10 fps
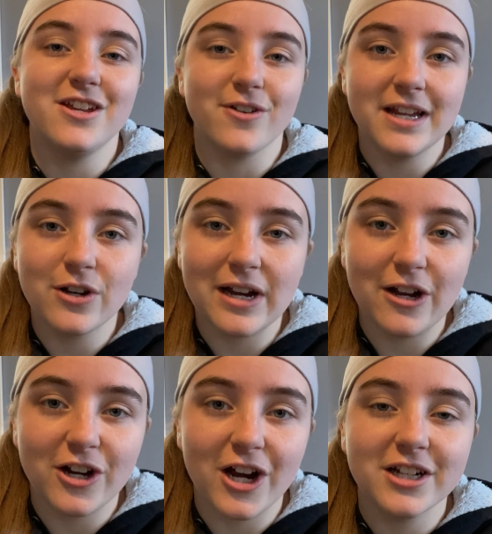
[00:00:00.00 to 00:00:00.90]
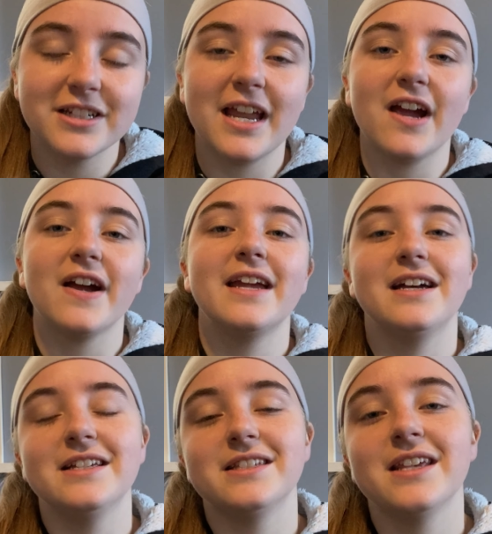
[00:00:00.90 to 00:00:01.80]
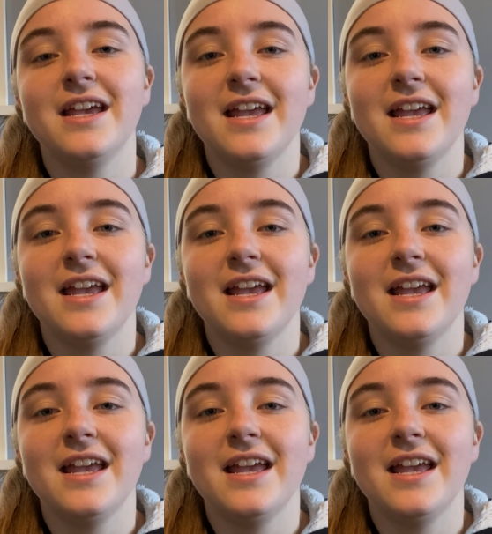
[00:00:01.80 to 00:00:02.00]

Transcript: your in-ground garden areas